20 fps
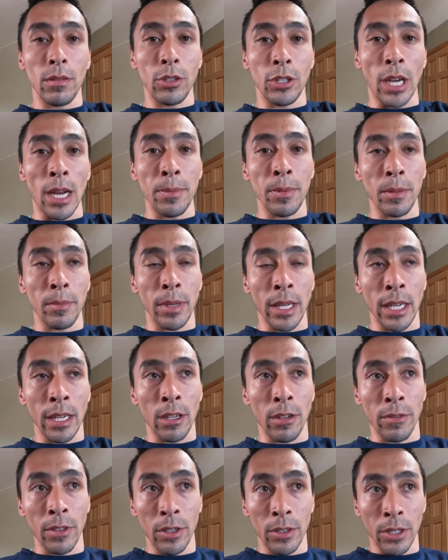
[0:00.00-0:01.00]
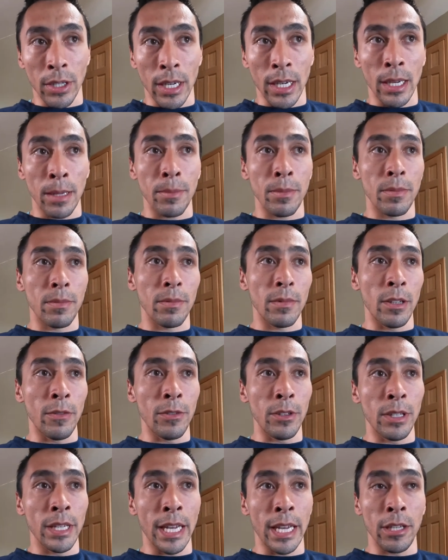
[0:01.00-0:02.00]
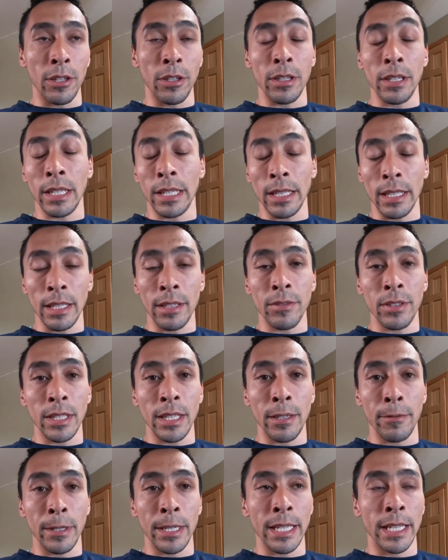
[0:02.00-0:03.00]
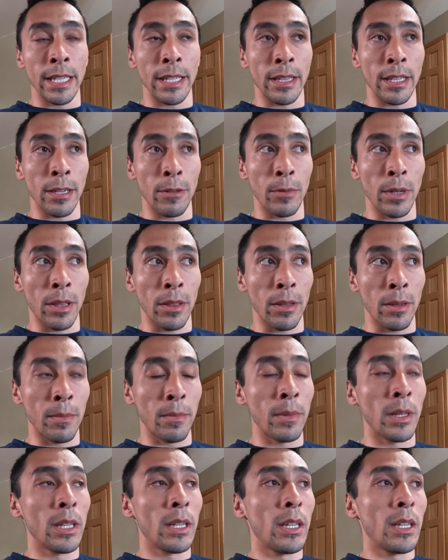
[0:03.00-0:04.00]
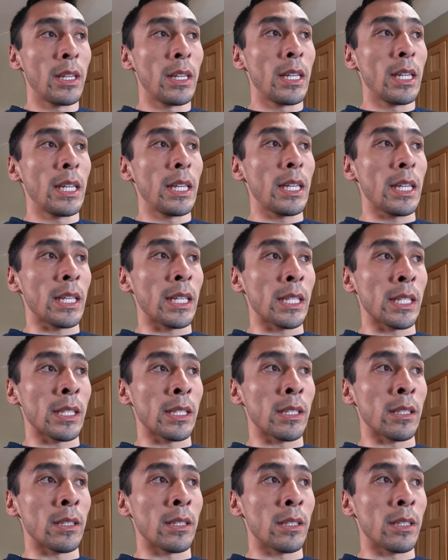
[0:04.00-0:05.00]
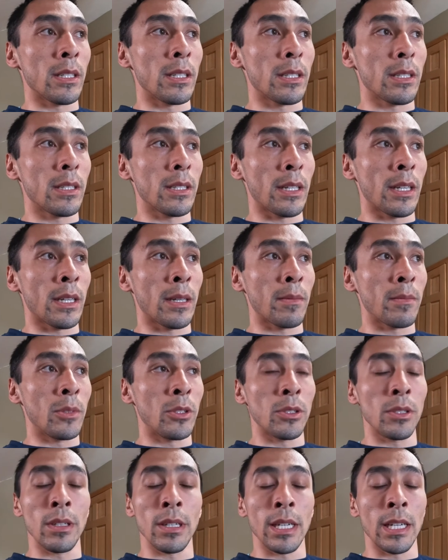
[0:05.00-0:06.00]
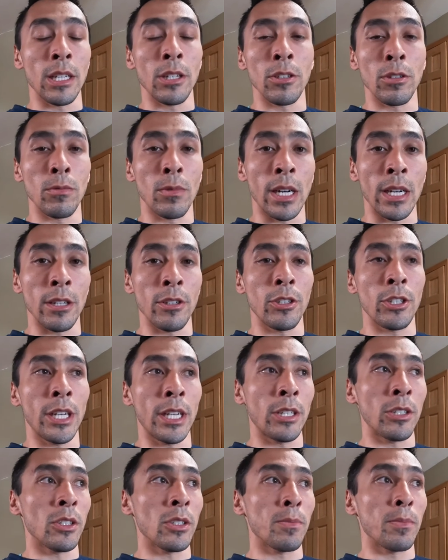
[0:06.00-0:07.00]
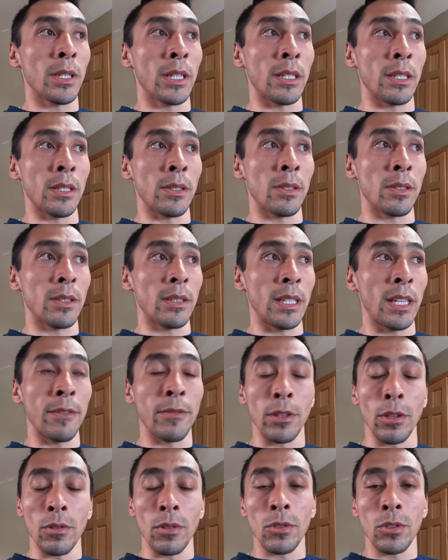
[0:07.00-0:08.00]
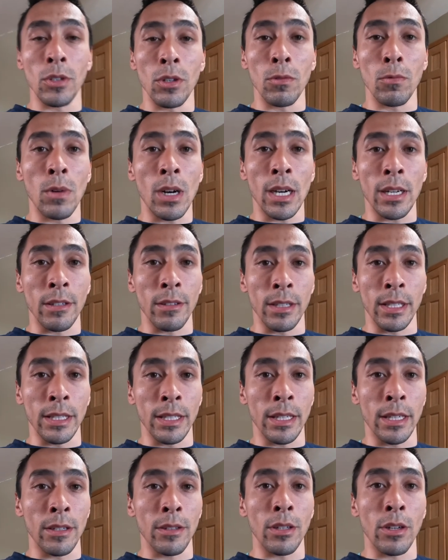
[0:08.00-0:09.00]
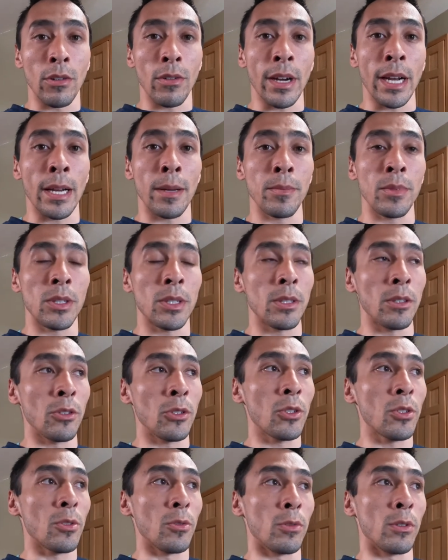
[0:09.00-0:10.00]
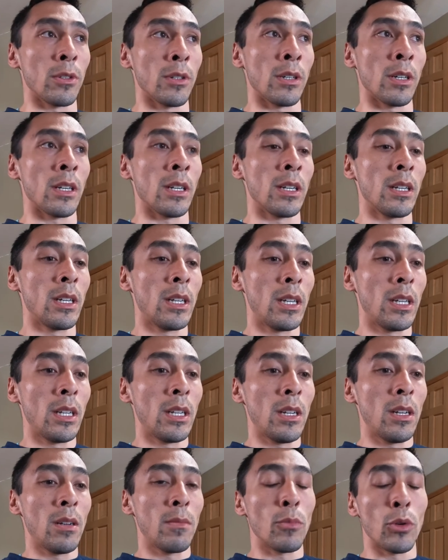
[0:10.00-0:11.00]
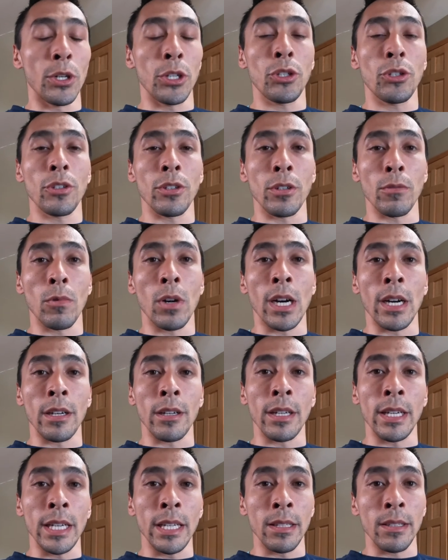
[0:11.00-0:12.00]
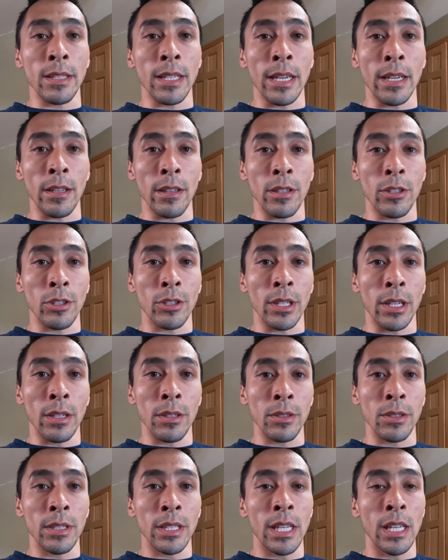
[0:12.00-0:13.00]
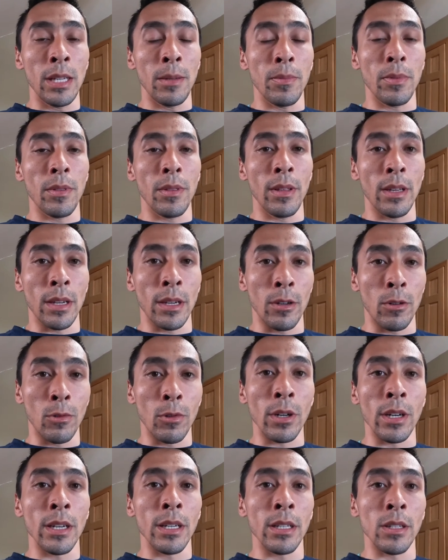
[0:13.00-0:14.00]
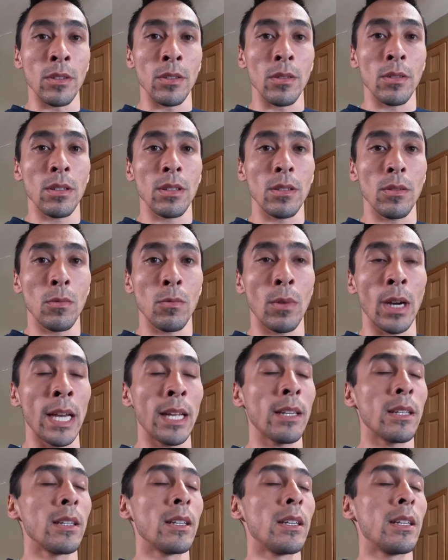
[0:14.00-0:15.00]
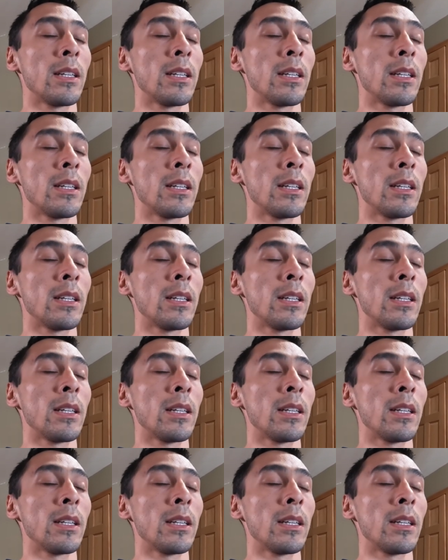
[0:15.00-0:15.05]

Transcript: shopping bag over the top. If you can, you can leave seaweed in there with them. And you still got to do water changes, because even though there's no water in there, the crabs still store moisture, water inside of their shells to keep their organs wet.